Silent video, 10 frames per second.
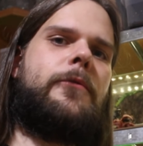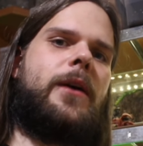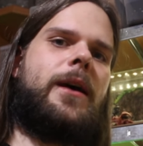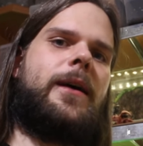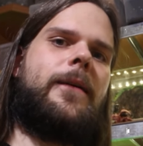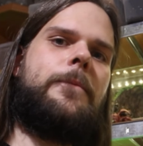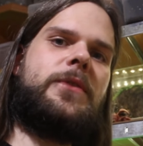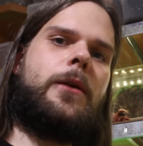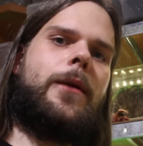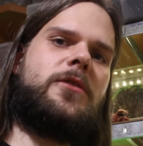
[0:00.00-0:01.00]
have a
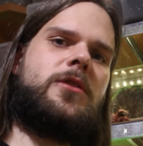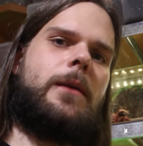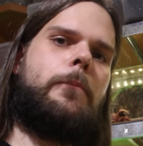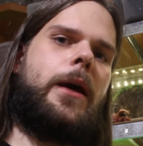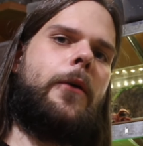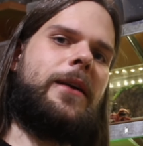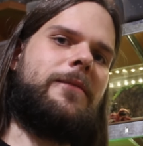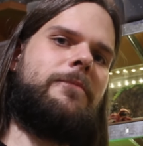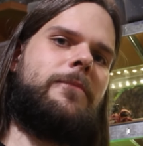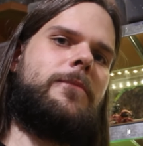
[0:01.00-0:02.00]
tarantula pairing